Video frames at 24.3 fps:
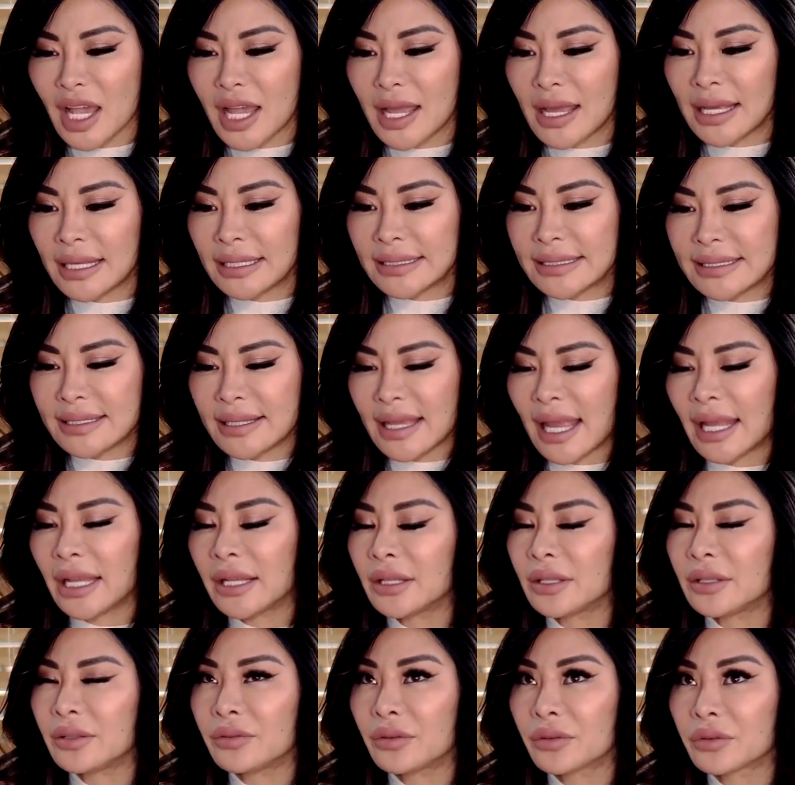it's
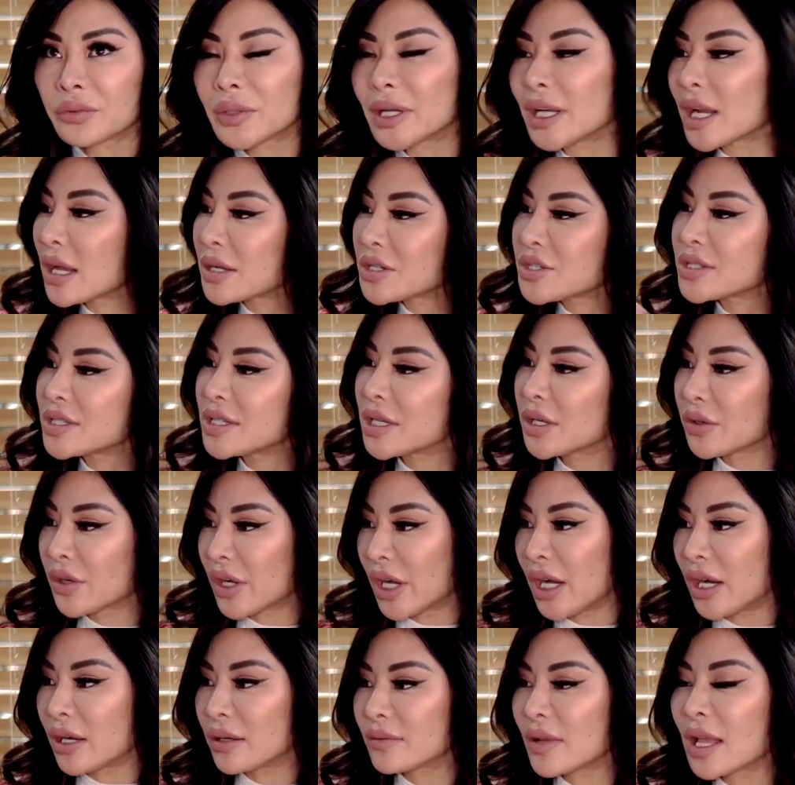a 300
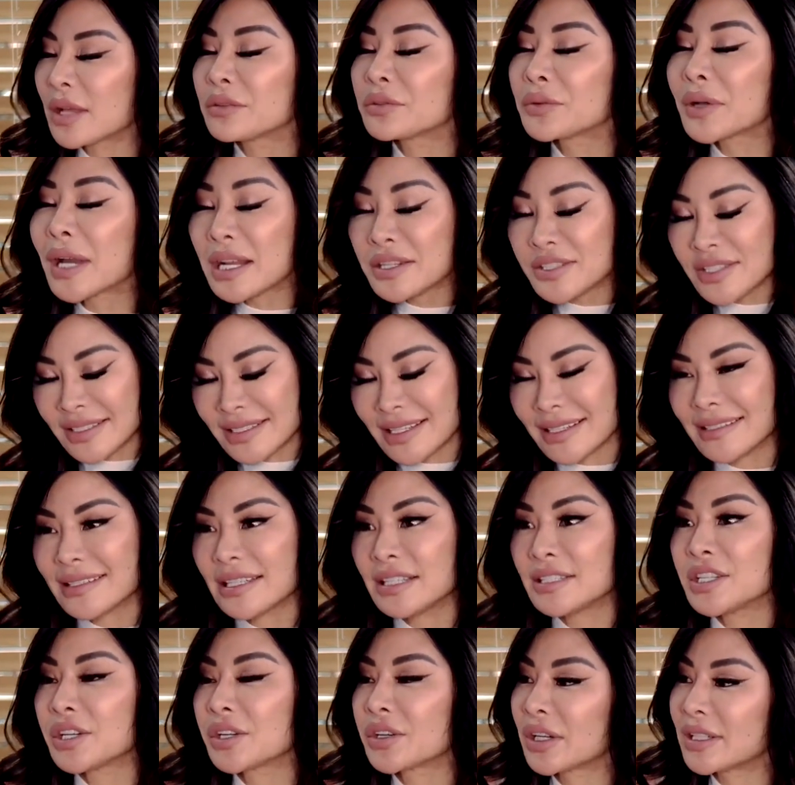degree, like 360
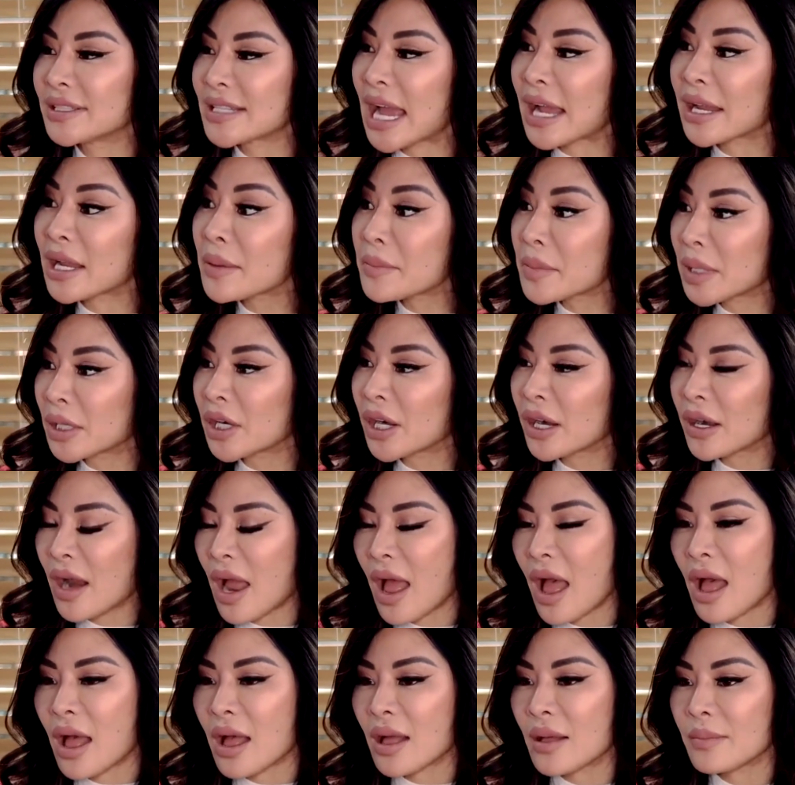degree diameter
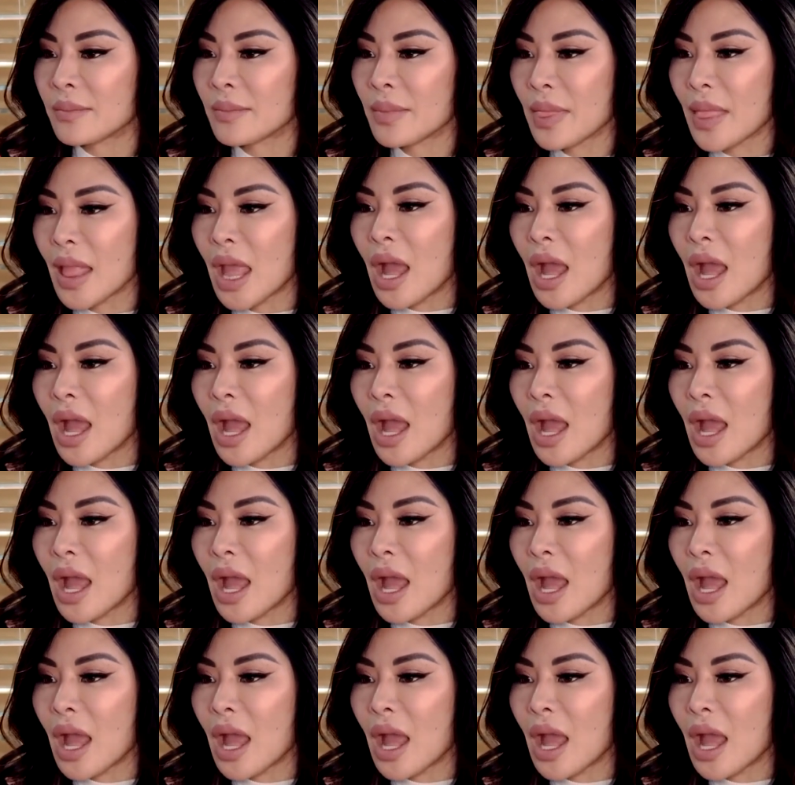um,